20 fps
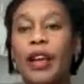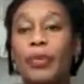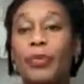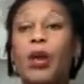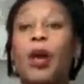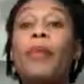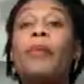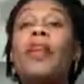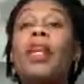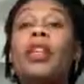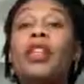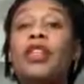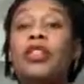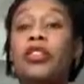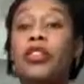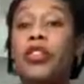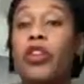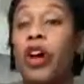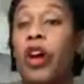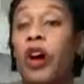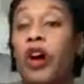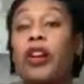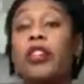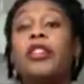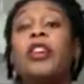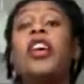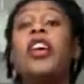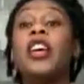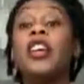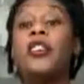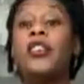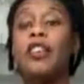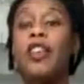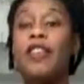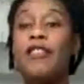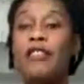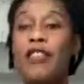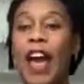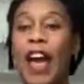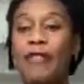prominent in your chart, you can
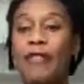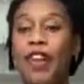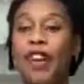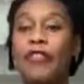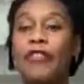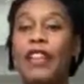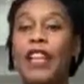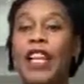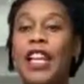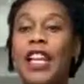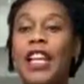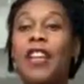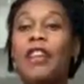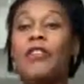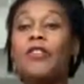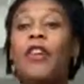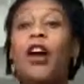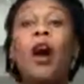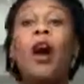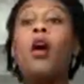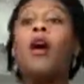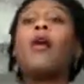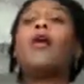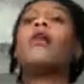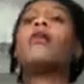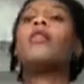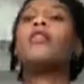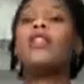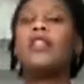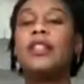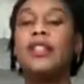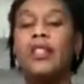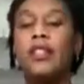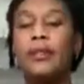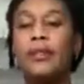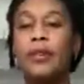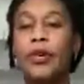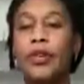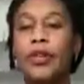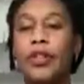have that feeling of, oh, this is
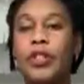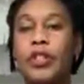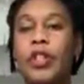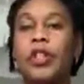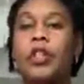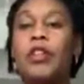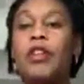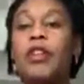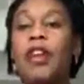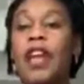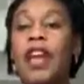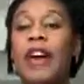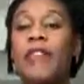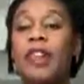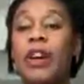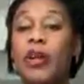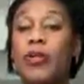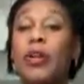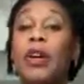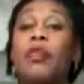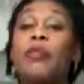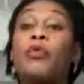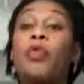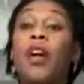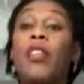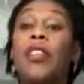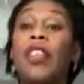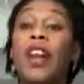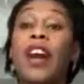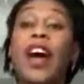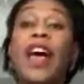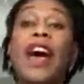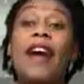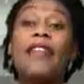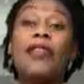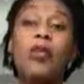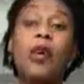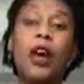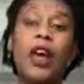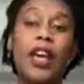important. You can have one that I have
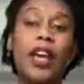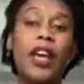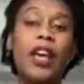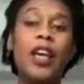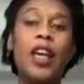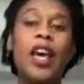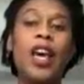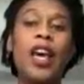quite